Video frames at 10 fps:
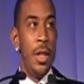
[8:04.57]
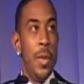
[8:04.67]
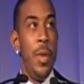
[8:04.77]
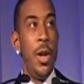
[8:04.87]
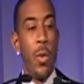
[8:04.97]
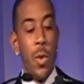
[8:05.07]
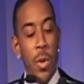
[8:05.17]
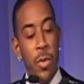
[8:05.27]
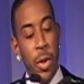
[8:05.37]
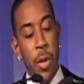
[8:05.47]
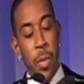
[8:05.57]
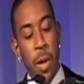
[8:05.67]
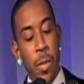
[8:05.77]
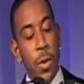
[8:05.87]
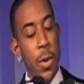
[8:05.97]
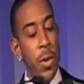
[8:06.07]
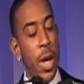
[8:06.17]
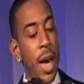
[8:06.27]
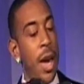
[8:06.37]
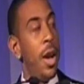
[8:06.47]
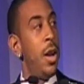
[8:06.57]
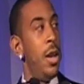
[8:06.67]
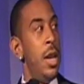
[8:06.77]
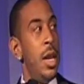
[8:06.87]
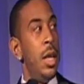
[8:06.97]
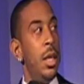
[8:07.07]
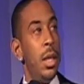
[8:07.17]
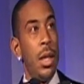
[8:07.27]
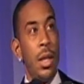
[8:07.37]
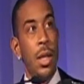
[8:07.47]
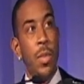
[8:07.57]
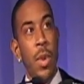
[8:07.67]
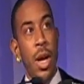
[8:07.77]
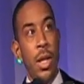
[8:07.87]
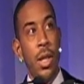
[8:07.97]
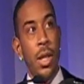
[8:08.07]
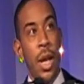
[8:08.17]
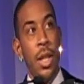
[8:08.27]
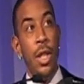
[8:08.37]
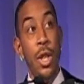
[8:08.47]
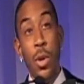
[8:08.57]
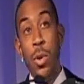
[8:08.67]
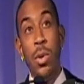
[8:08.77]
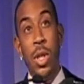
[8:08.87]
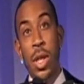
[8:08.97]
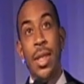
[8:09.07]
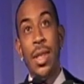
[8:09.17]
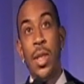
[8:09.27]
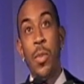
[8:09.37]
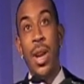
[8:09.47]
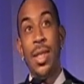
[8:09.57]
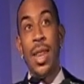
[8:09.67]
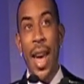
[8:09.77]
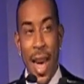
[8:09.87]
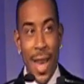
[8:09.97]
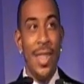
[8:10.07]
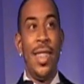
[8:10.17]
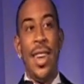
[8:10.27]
to meet a room full of people who care just as much and use just as much hand